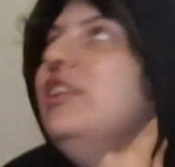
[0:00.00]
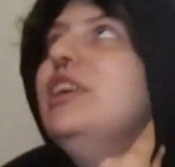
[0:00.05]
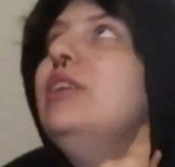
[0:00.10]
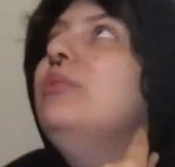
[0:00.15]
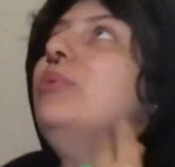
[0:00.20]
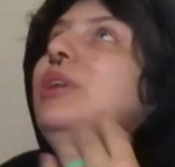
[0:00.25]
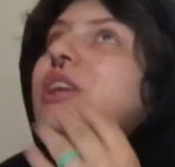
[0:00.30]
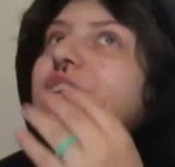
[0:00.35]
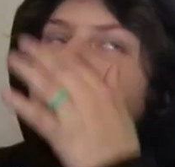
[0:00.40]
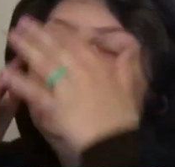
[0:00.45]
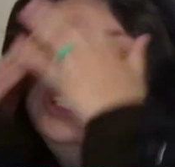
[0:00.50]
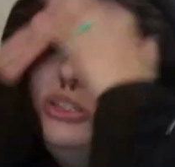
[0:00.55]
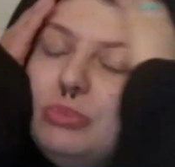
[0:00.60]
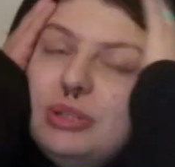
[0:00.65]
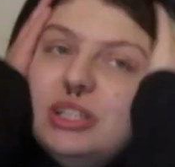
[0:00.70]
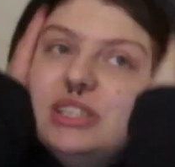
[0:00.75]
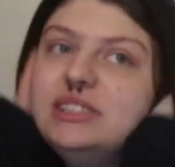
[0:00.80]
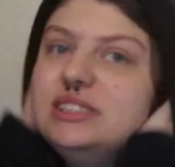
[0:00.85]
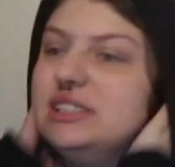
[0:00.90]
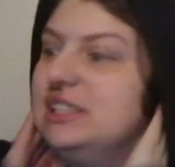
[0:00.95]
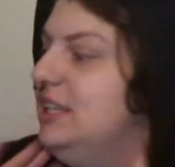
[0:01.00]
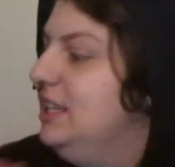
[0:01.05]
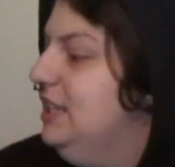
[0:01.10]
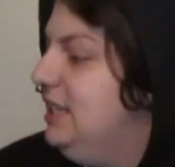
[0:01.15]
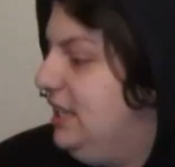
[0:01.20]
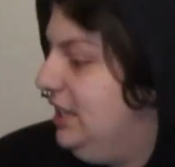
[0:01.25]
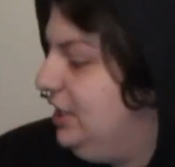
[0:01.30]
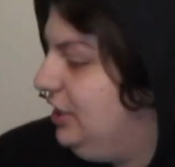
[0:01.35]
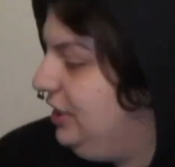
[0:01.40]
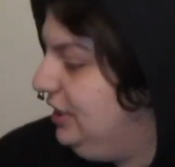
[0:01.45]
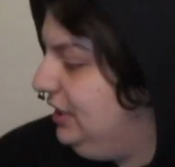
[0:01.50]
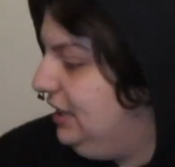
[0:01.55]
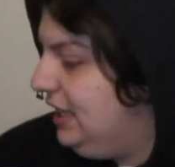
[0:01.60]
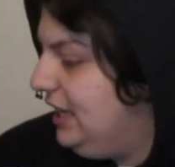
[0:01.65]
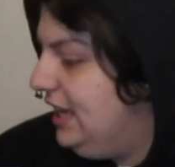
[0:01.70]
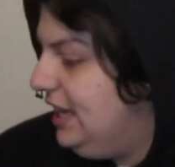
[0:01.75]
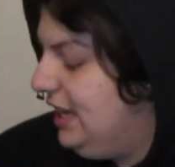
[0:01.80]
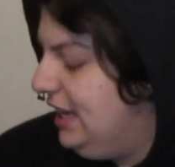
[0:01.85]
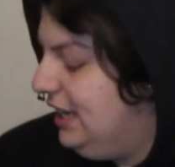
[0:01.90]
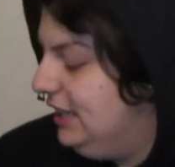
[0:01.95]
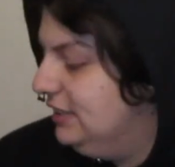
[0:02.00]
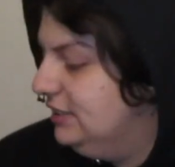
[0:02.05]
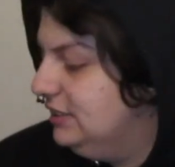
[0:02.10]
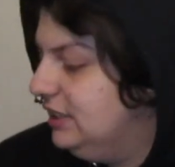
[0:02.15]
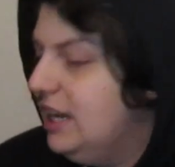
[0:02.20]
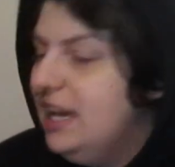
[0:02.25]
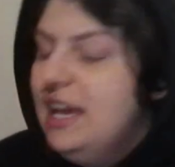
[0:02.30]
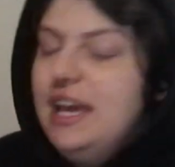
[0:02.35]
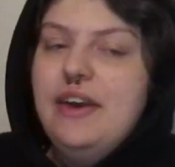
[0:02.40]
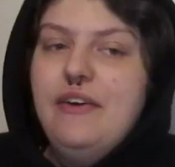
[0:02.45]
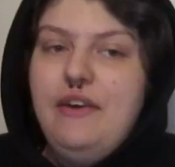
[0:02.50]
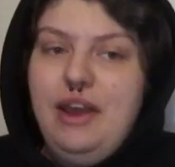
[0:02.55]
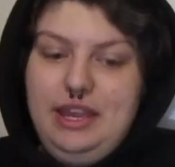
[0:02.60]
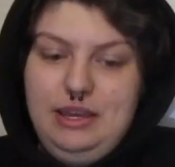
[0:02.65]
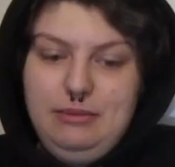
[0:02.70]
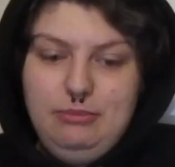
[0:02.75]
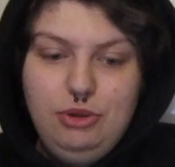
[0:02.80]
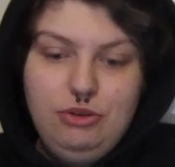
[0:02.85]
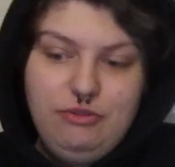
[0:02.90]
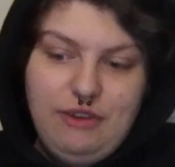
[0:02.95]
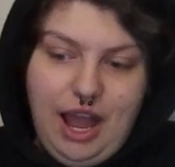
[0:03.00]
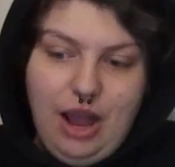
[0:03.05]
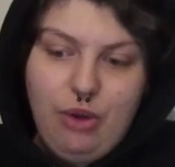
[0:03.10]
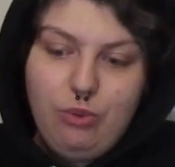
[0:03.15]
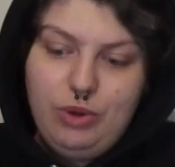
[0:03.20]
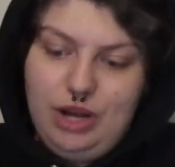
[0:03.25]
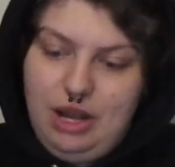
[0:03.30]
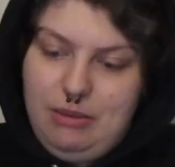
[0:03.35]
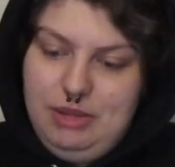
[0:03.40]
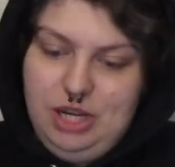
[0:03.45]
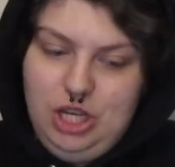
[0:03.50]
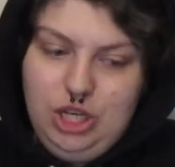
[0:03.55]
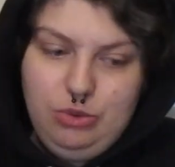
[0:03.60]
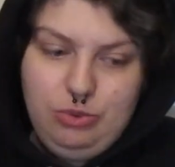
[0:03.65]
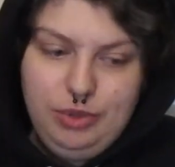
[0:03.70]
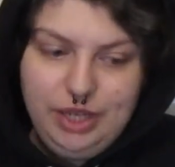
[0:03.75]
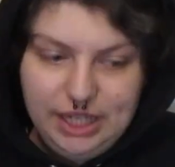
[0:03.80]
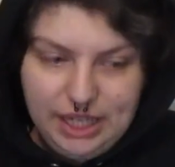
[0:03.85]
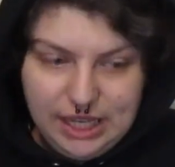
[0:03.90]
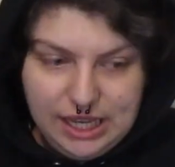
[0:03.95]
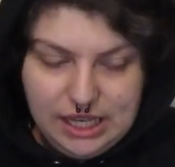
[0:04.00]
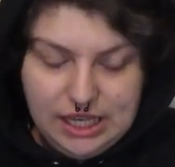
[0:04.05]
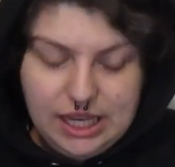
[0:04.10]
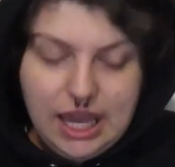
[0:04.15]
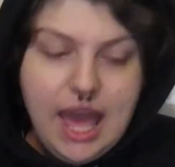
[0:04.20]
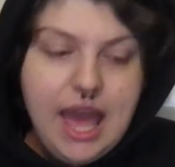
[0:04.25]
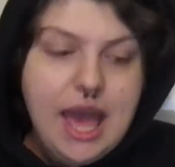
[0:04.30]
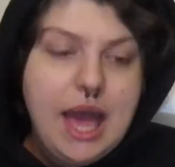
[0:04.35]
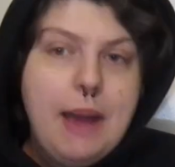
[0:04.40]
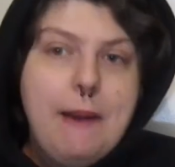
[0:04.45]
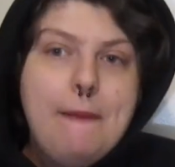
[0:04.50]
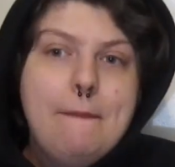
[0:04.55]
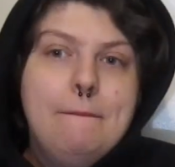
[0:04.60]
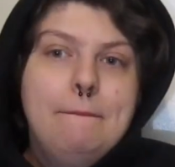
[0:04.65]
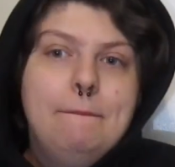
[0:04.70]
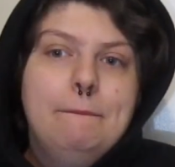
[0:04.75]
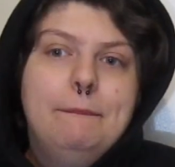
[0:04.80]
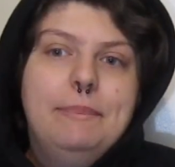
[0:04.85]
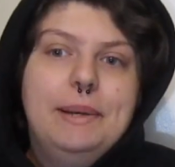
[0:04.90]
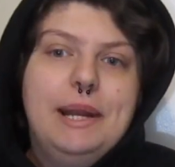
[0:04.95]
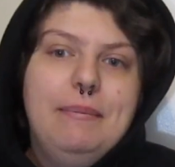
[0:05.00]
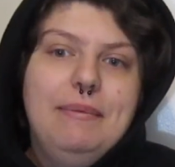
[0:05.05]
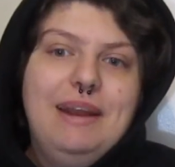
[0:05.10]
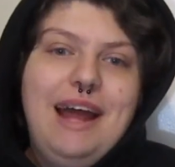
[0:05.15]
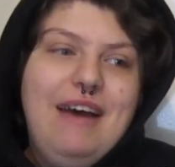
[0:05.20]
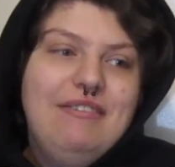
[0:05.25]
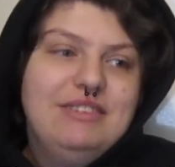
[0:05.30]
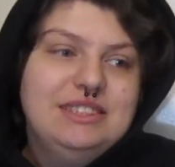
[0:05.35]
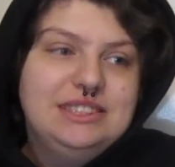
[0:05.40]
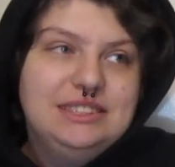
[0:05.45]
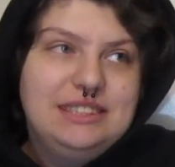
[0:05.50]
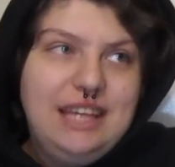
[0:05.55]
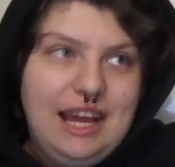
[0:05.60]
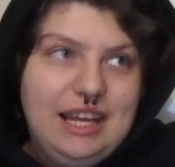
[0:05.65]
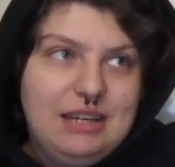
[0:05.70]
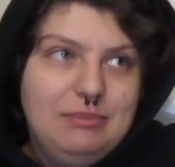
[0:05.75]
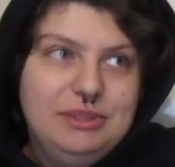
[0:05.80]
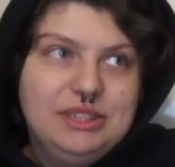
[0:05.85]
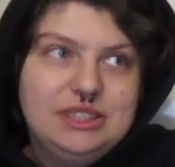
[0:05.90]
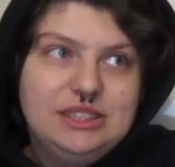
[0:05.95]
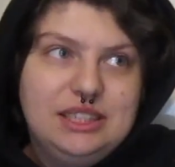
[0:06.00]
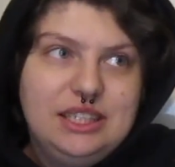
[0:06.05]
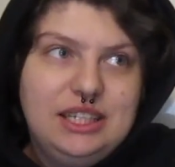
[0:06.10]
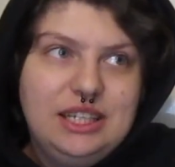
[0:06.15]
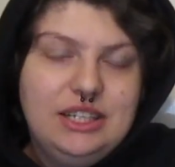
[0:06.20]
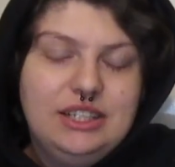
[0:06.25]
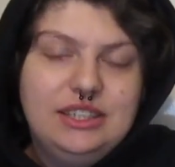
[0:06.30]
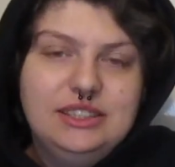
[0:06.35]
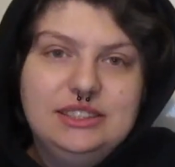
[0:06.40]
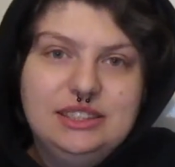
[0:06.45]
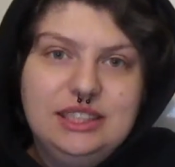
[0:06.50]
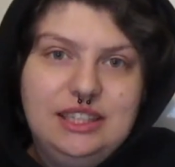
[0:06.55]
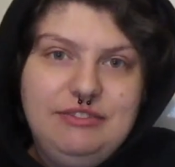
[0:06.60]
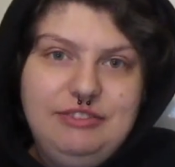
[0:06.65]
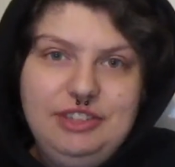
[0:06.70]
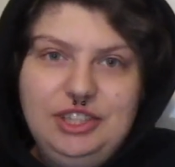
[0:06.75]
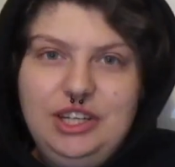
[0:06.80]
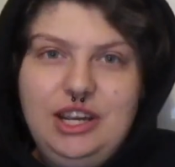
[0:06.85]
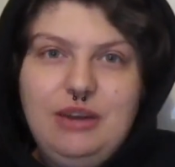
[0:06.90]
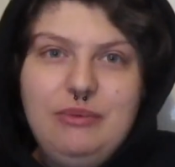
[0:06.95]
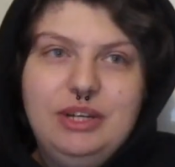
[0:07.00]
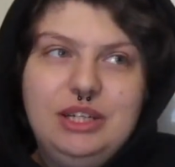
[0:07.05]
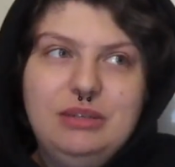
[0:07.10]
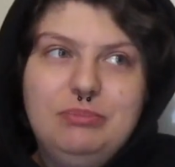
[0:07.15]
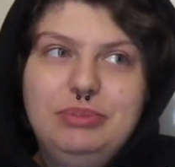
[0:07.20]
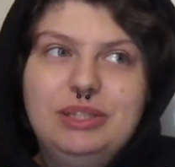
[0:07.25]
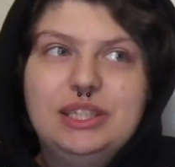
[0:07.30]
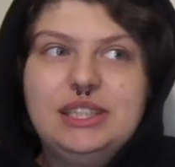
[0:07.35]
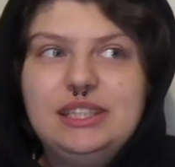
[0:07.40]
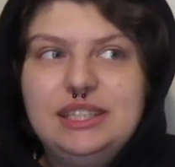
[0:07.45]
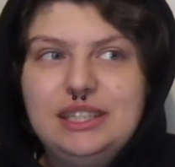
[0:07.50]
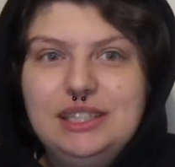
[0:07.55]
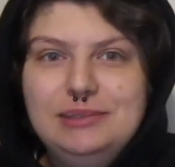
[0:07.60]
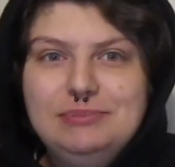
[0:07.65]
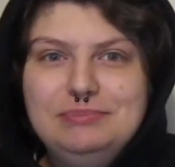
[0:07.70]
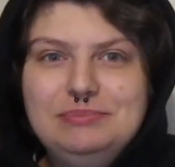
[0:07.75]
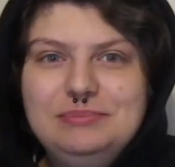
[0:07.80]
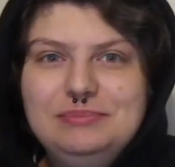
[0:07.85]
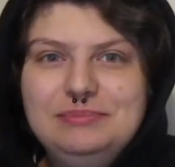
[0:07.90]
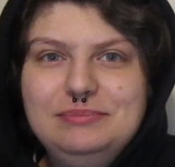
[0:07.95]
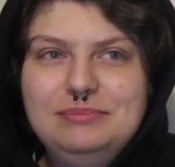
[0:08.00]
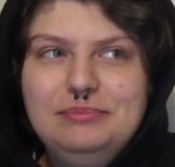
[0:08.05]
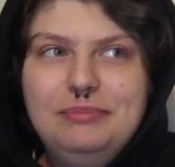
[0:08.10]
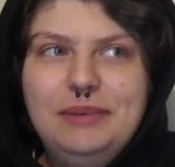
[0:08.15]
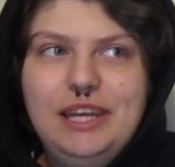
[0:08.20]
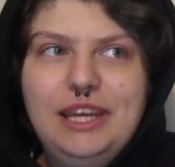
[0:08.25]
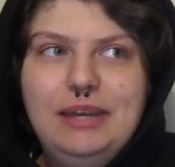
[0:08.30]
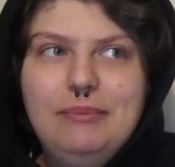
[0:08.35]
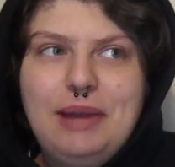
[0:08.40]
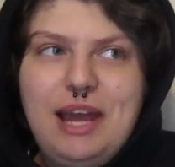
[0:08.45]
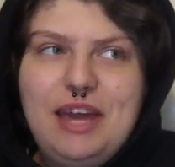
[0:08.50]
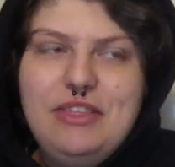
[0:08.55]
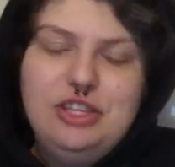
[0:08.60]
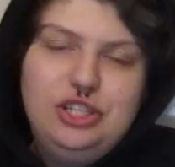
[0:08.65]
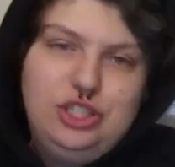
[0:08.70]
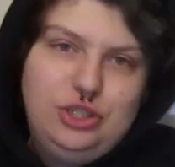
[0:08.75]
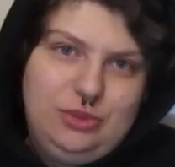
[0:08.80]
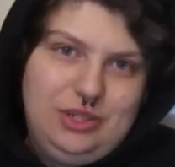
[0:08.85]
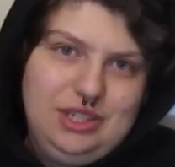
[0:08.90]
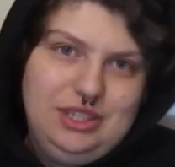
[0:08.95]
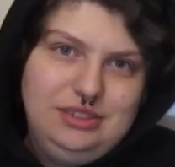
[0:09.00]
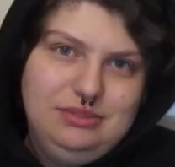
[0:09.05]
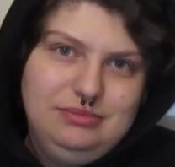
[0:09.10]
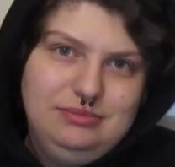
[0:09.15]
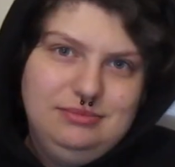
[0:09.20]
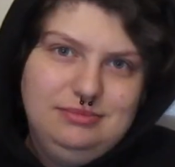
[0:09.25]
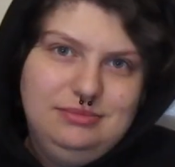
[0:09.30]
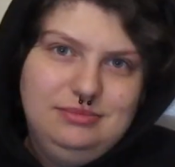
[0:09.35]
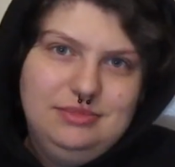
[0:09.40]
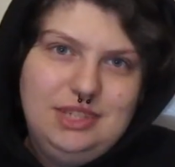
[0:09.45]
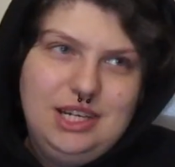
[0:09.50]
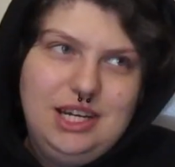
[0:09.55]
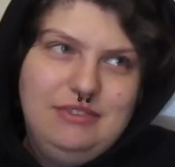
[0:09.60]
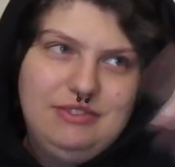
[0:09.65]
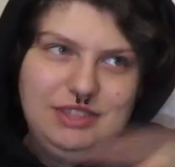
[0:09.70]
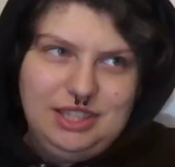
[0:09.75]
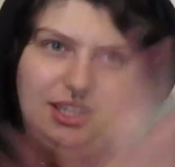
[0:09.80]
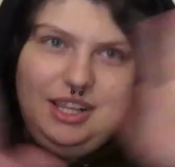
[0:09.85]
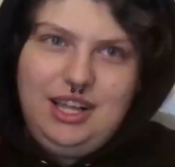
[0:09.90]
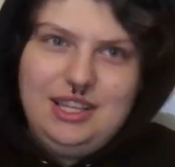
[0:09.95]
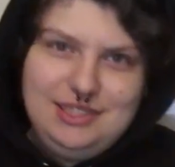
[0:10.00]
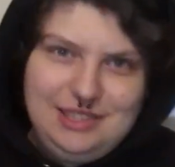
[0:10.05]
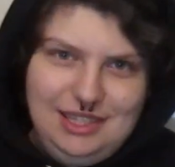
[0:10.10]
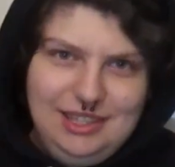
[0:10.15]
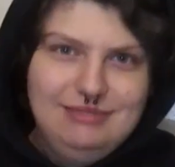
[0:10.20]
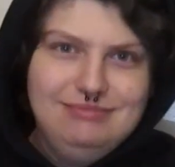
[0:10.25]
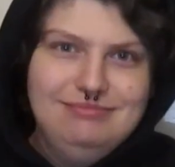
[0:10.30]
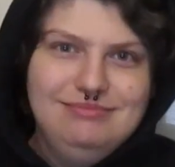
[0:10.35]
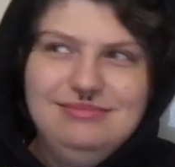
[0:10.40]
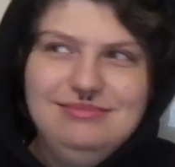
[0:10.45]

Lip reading: like 1 or 2 books in here at the end, I can move out when I'm in here reading, but I'm gonna have a stack of books here until I figure out where to put them by the door of the closet.